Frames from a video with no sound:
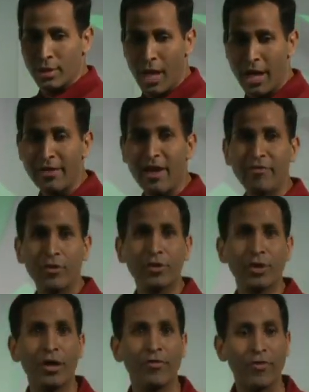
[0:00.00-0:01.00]
High level,
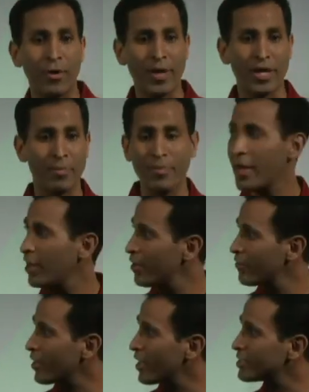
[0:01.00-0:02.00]
from a
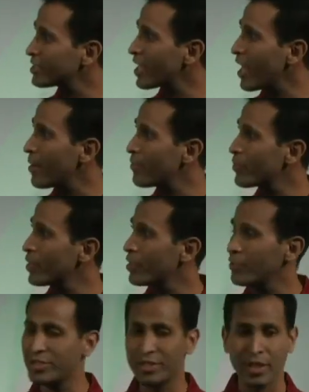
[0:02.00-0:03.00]
competitive landscape,
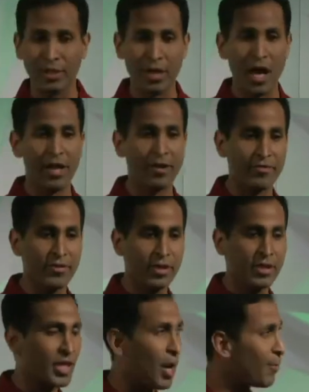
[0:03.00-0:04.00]
you see a lot of
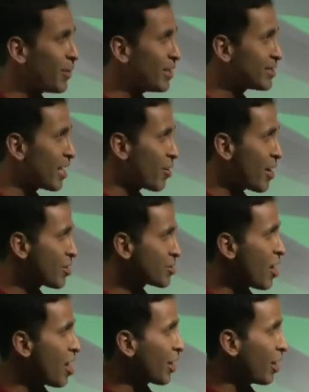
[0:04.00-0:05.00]
companies that are now
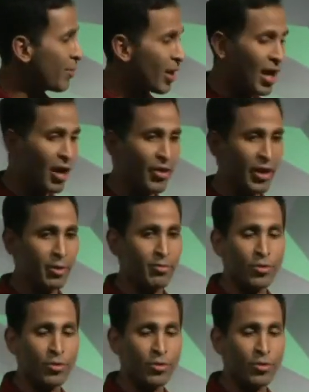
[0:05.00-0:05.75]
talking about how they can